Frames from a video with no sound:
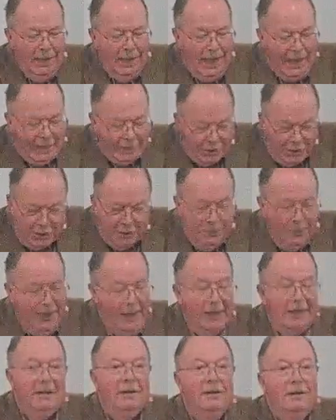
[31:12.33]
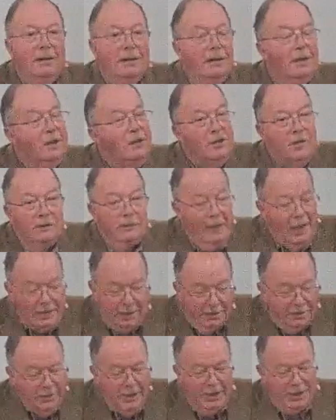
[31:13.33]
I suspect that she
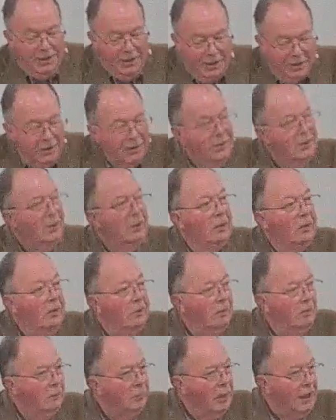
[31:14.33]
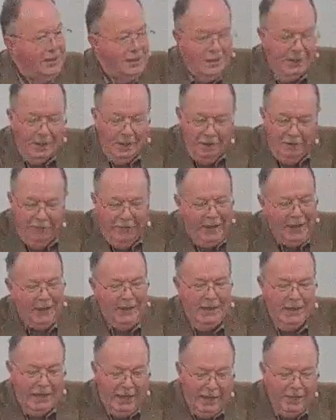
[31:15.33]
followed Jesus, placing her faith
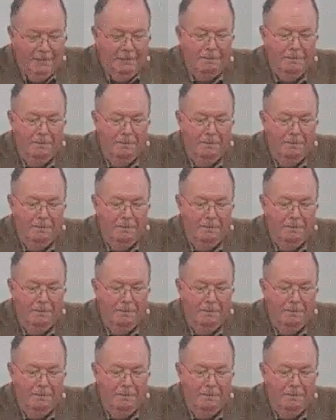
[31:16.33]
in him.